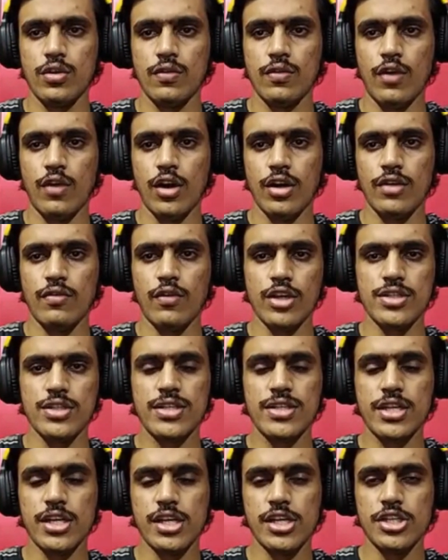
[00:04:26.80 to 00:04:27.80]
So
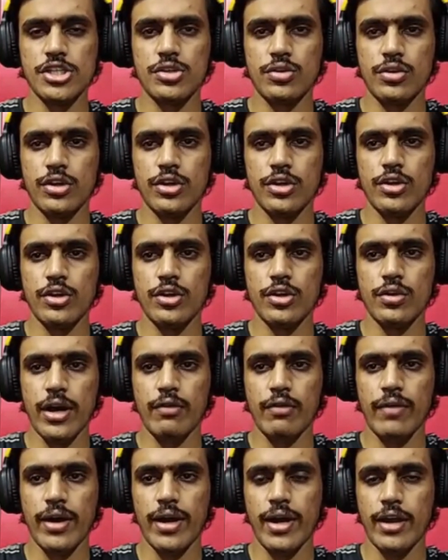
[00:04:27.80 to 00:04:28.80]
what what skills should
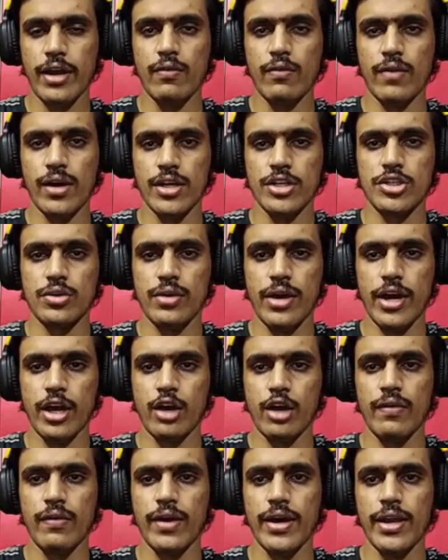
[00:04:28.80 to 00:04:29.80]
you acquire? Like one
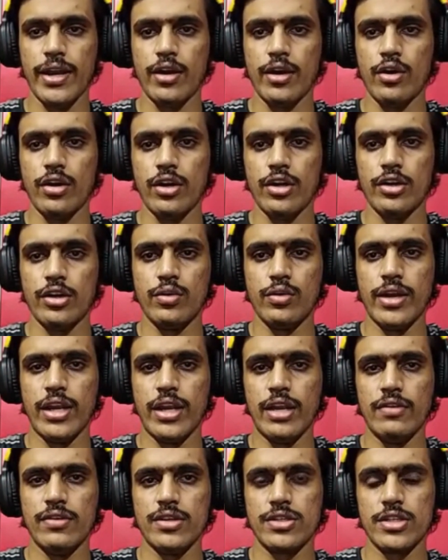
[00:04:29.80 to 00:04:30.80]
should acquire in
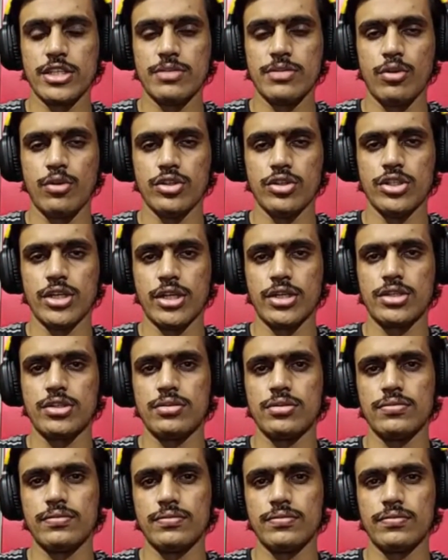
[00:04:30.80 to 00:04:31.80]
order to deliver such
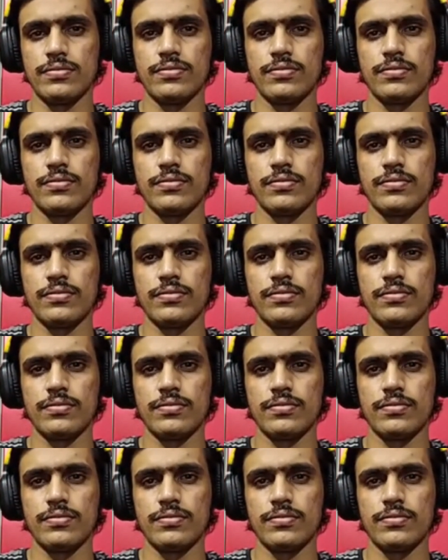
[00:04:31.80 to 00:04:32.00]
projects.